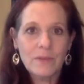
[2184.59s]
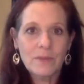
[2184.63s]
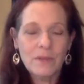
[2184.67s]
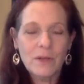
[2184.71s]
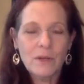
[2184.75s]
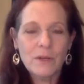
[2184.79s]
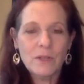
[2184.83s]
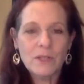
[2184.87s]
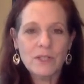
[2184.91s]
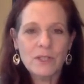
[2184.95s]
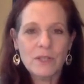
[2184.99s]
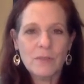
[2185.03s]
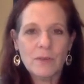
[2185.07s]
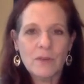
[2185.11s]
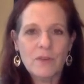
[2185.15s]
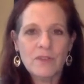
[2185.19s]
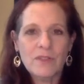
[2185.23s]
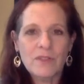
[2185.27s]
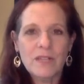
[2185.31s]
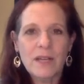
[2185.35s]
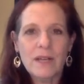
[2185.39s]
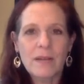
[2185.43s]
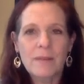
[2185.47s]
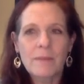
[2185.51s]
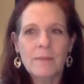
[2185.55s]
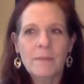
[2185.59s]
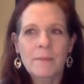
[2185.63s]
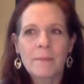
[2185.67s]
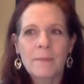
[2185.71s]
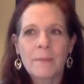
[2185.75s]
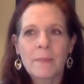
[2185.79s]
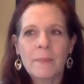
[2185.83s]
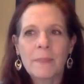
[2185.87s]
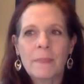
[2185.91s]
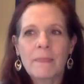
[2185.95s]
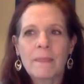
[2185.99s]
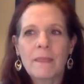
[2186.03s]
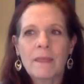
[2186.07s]
coach them over time.
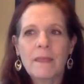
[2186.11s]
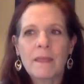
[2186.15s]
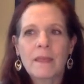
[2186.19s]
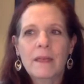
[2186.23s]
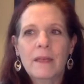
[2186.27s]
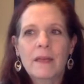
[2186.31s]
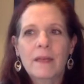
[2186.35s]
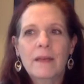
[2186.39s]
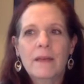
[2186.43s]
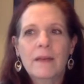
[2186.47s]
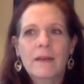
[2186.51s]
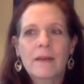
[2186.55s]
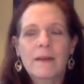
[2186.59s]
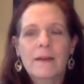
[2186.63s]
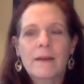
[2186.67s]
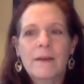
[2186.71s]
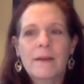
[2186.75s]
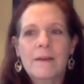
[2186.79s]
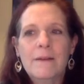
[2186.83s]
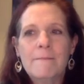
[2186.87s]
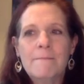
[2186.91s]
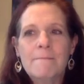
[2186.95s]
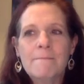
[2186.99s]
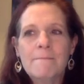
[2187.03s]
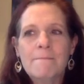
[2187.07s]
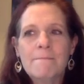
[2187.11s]
And